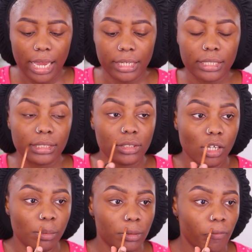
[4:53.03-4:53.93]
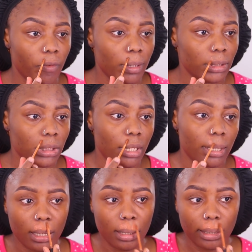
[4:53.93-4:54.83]
and this is almost
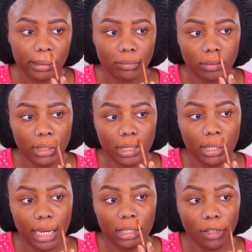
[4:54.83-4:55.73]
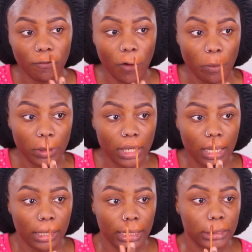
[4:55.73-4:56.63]
finishing I really like the
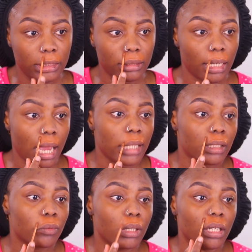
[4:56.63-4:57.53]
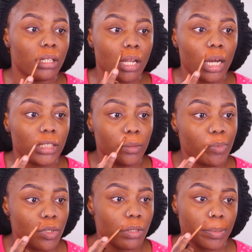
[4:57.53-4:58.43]
formula it's it has a really nice
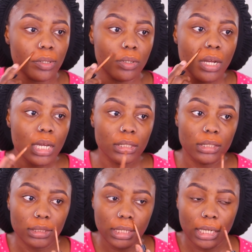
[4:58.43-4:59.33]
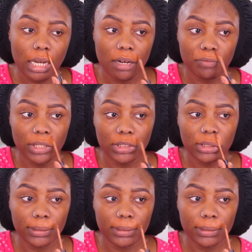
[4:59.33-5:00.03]
beautiful decent cover coverage